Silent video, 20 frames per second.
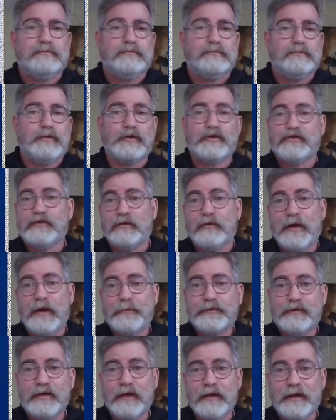which the
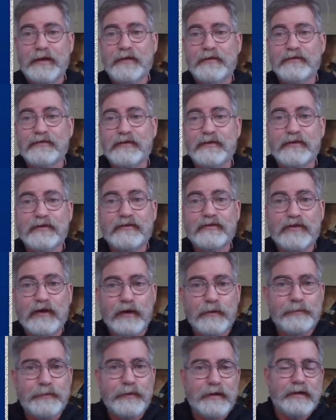reptilians and the
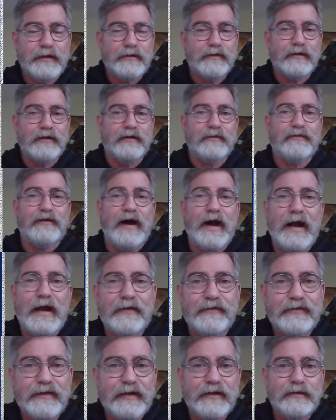serpent and the
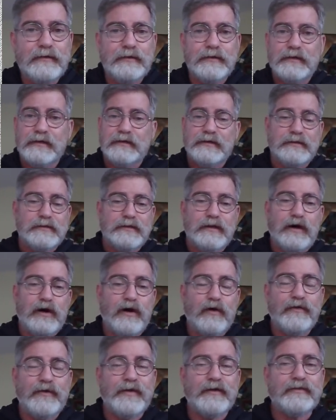leviathan,
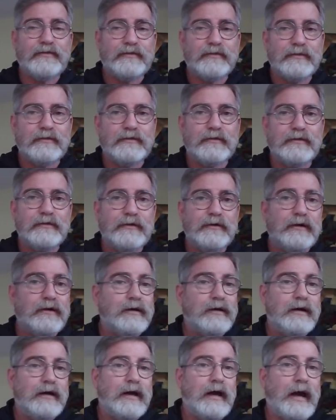all this?
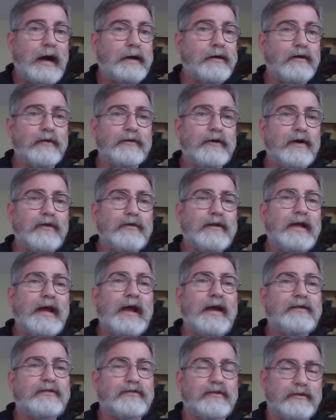I don't know the
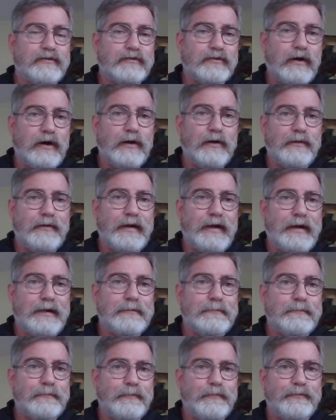answers to all of that.
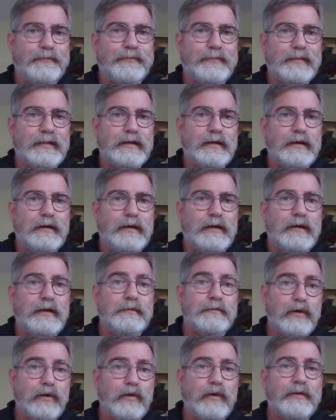
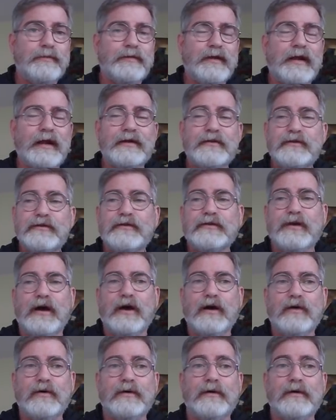But one thing I do know